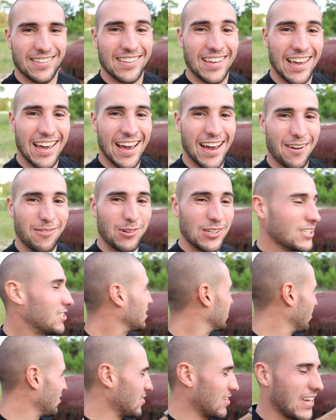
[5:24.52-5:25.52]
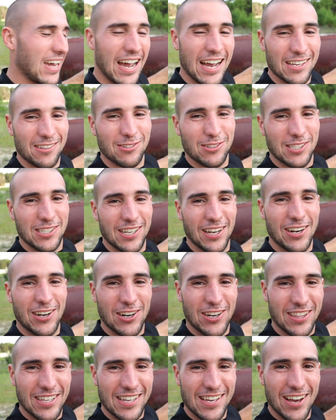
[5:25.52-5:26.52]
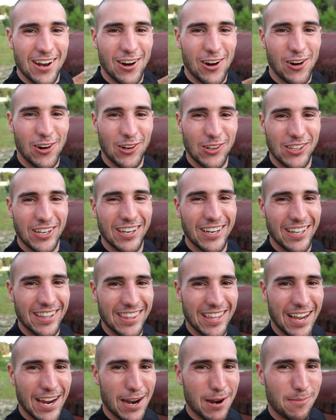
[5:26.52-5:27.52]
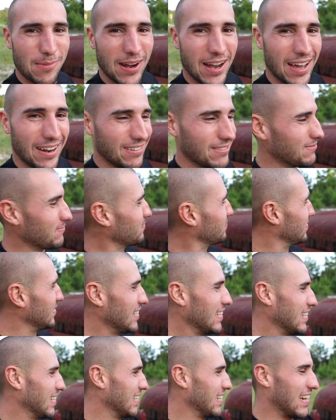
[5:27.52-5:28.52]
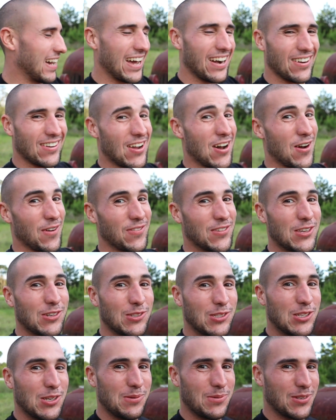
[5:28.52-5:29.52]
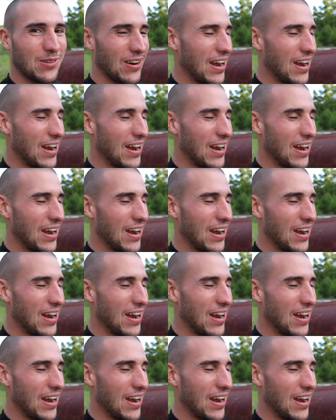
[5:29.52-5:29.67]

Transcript: Yeah, I would show you guys what's under the old hood there, but I don't know if YouTube's